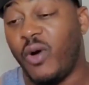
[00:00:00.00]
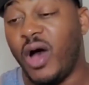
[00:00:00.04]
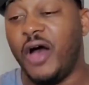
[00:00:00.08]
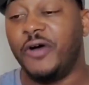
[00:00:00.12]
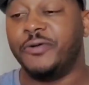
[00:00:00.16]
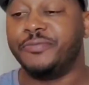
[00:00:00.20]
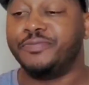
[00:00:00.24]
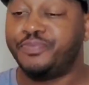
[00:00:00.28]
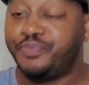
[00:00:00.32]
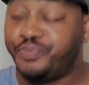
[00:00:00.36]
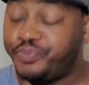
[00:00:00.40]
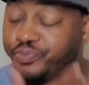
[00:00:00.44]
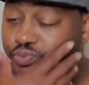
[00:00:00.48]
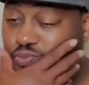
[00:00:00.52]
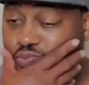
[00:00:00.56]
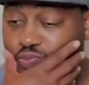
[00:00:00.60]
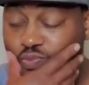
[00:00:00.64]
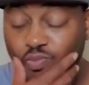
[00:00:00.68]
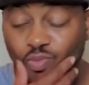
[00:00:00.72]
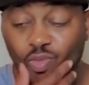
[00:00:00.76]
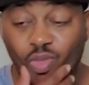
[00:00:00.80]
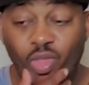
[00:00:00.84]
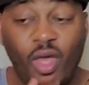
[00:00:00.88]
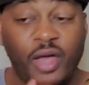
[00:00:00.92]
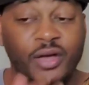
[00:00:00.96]
Wow.
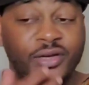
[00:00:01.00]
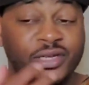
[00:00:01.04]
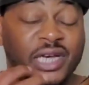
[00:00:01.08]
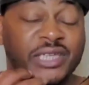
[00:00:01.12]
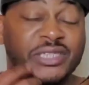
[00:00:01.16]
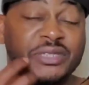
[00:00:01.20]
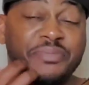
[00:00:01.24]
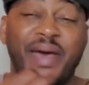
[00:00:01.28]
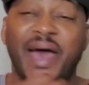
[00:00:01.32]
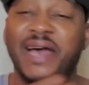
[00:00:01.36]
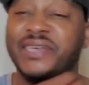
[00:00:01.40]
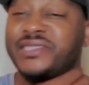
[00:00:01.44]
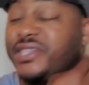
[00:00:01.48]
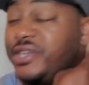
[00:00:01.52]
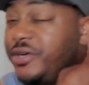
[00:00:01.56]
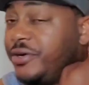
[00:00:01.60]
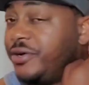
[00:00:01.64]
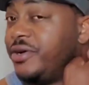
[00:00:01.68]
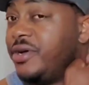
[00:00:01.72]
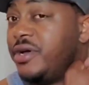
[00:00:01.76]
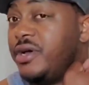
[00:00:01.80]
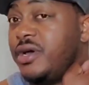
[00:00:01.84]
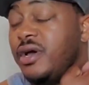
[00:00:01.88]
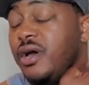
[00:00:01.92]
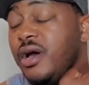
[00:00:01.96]
Got some acid
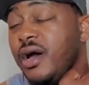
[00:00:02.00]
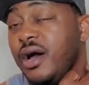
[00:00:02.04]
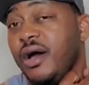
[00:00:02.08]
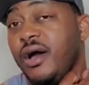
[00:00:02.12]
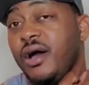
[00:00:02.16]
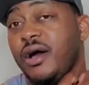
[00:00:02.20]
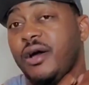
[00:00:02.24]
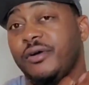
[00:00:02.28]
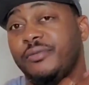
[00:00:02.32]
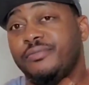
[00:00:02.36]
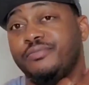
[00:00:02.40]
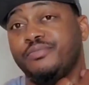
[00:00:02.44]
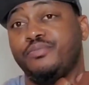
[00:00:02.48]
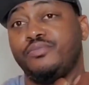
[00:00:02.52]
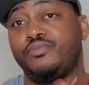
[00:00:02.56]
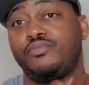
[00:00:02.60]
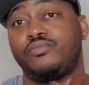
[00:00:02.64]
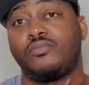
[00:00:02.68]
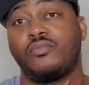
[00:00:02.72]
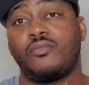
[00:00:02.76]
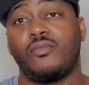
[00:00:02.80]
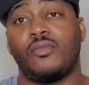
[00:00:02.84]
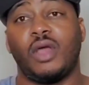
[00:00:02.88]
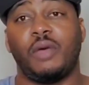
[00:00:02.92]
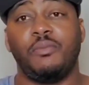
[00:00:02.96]
here.
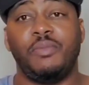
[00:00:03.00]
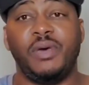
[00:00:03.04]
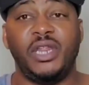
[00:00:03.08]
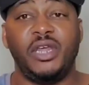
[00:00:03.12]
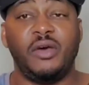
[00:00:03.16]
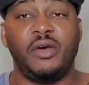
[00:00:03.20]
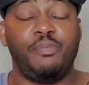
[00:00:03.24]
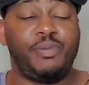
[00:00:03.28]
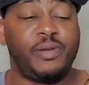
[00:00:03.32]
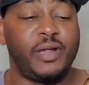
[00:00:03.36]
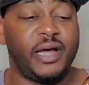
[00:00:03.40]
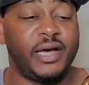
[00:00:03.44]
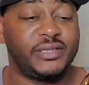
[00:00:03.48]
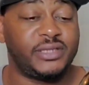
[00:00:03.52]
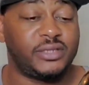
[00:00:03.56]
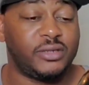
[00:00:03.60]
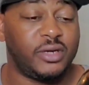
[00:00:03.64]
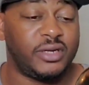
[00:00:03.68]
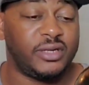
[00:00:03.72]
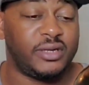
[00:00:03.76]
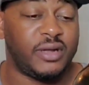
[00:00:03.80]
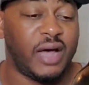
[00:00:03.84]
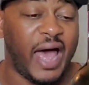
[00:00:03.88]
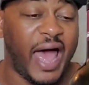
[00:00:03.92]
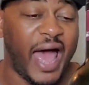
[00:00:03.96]
Medium
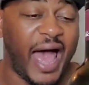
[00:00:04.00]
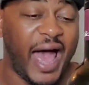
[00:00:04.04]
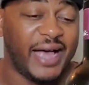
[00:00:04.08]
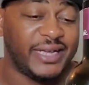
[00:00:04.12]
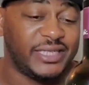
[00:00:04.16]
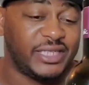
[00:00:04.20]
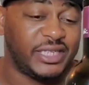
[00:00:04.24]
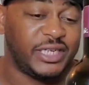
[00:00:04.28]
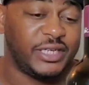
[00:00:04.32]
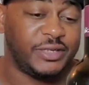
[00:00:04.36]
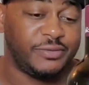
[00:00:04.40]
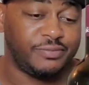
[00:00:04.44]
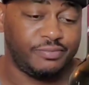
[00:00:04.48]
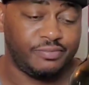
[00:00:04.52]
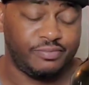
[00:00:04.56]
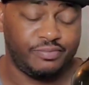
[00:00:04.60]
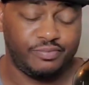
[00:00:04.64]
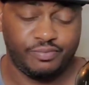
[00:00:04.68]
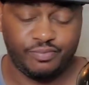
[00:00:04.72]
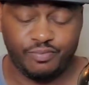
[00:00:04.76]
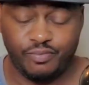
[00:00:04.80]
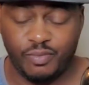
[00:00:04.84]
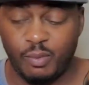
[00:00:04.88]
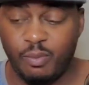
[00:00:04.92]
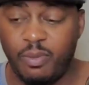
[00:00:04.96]
plus on acid.
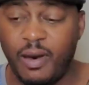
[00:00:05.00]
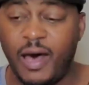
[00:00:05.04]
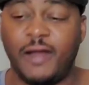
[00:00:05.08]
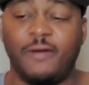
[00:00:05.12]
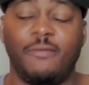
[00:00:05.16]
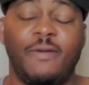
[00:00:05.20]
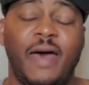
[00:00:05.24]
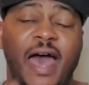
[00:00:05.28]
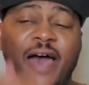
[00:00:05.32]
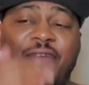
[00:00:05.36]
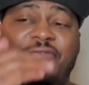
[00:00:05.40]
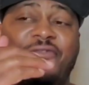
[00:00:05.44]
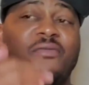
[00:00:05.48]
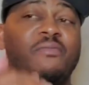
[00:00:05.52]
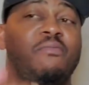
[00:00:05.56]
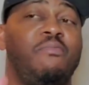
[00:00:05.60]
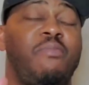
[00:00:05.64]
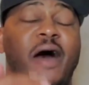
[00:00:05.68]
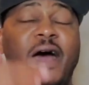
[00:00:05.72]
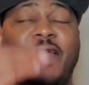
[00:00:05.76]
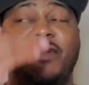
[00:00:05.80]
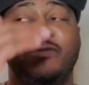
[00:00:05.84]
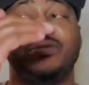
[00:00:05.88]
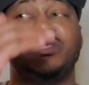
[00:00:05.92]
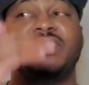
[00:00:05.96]

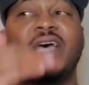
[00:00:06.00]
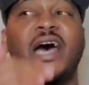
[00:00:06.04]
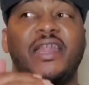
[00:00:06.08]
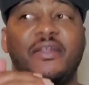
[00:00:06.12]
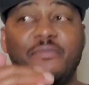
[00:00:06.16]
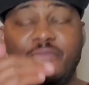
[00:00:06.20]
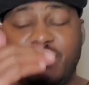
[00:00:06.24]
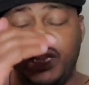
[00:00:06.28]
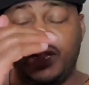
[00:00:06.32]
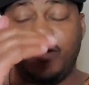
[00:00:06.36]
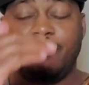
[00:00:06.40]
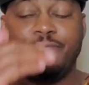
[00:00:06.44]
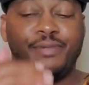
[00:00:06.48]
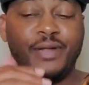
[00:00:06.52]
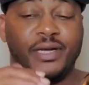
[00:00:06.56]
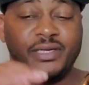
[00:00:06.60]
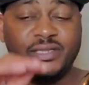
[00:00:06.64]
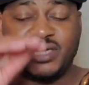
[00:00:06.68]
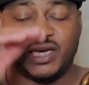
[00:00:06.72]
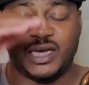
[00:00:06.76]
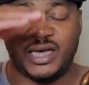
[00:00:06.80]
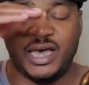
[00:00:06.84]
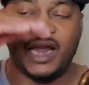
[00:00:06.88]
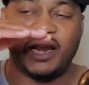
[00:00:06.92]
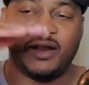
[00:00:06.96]
Bottom side of medium
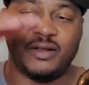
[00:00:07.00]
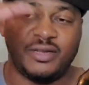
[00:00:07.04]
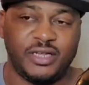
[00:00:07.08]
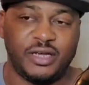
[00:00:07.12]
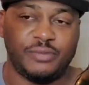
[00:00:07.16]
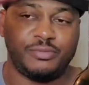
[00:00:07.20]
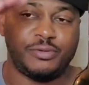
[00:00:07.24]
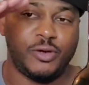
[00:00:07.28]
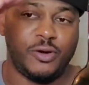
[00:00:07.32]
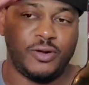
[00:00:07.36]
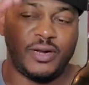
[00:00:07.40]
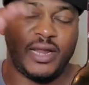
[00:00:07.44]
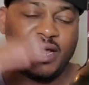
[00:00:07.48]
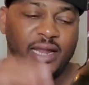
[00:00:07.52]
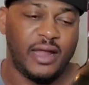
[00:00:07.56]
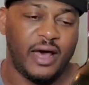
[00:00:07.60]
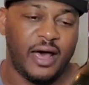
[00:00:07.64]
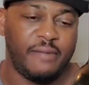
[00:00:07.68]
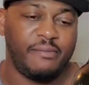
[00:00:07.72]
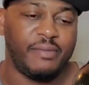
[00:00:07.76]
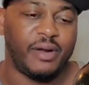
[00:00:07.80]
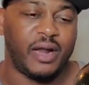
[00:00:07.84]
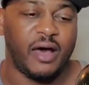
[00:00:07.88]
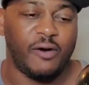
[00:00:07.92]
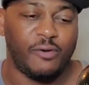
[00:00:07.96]
plus. I kind of tiptoeing that
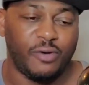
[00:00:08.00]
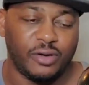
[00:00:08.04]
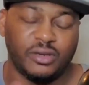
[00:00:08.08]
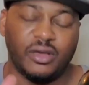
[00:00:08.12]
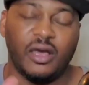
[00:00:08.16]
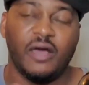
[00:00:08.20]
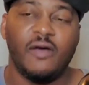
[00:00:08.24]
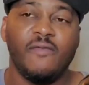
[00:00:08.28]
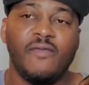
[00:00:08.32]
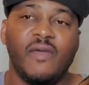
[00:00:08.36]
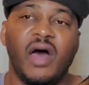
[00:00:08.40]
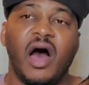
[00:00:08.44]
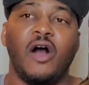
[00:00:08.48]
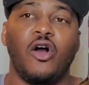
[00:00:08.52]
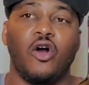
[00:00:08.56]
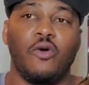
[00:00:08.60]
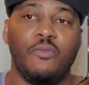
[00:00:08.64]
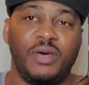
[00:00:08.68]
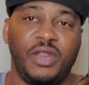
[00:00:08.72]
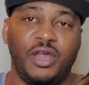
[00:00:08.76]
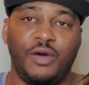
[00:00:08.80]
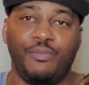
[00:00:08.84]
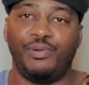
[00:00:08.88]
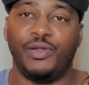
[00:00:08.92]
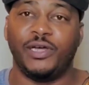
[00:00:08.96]
line, but I'll
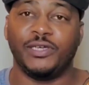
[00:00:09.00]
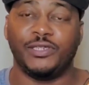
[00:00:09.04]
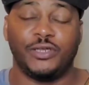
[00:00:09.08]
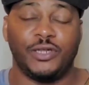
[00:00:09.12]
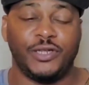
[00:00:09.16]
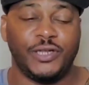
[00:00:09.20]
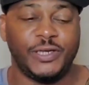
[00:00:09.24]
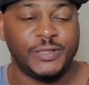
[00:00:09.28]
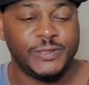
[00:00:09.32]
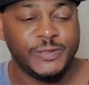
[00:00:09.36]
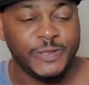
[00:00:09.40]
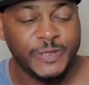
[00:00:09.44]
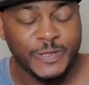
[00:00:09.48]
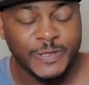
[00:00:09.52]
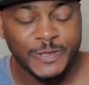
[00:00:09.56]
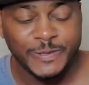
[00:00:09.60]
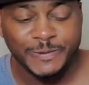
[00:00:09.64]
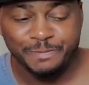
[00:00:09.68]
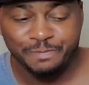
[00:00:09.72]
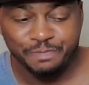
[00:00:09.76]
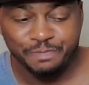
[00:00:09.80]
go medium plus on this.